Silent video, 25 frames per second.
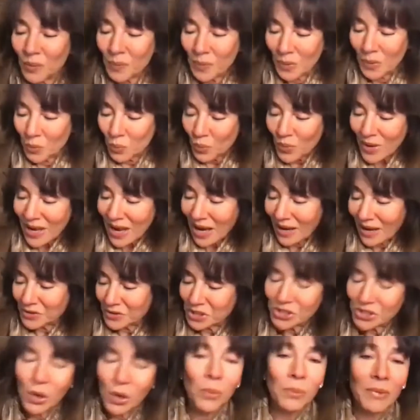we have
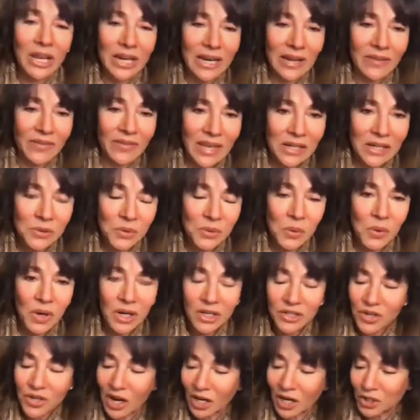so many things we
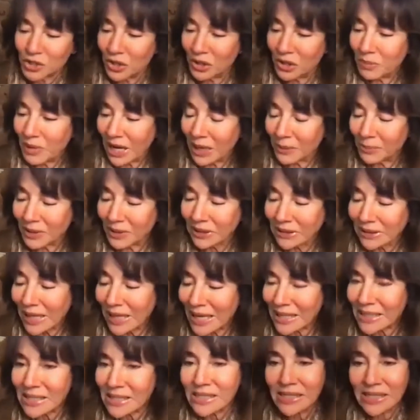want to talk to you about, but
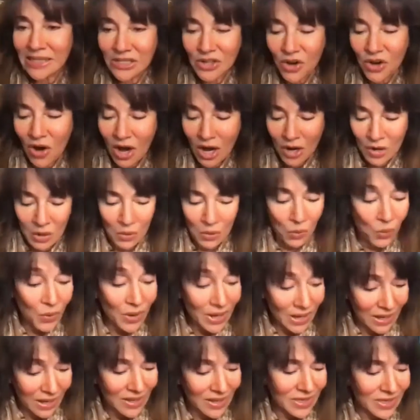let's start
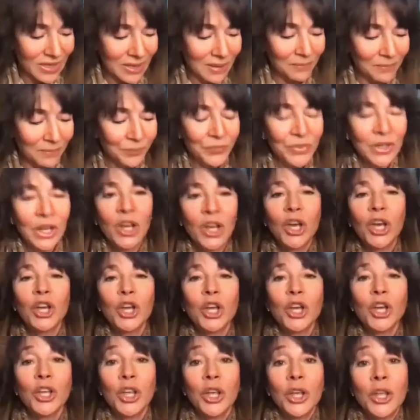with
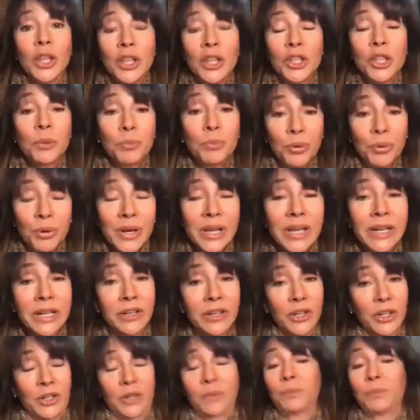the
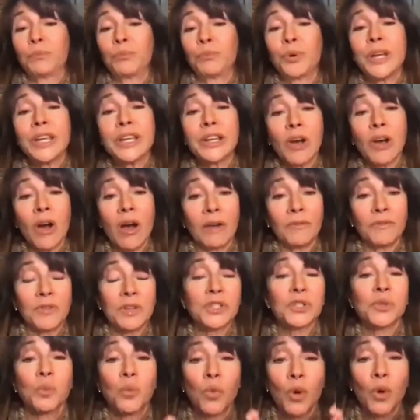
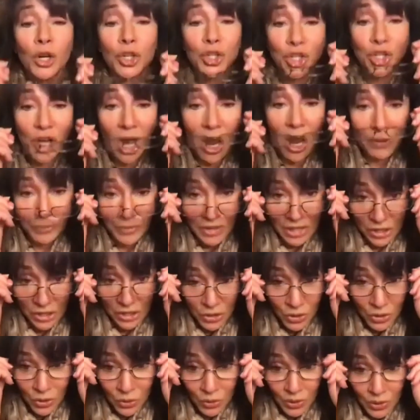pre-conference workshop that
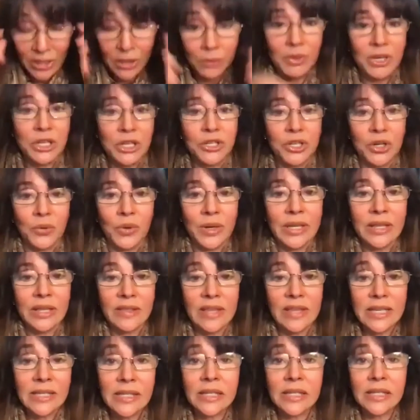you're going to be doing
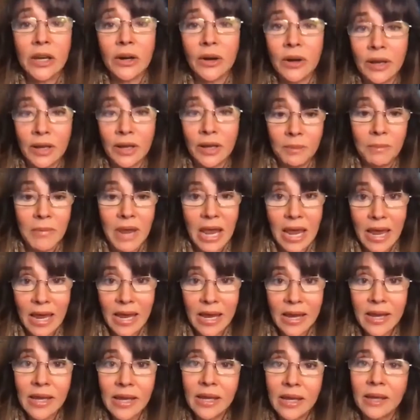this year in
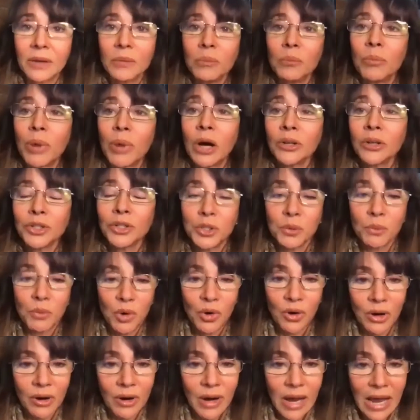May in
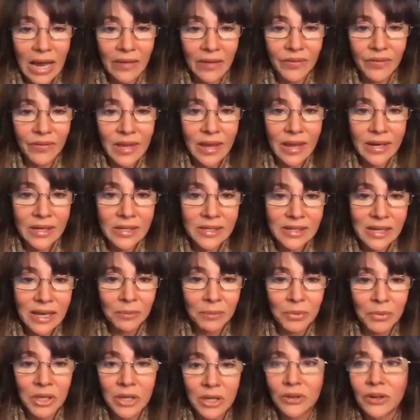Baltimore at the
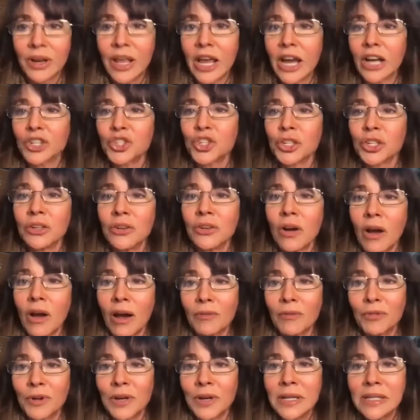ACEP International
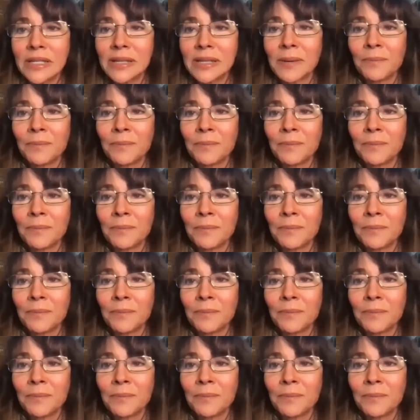Conference.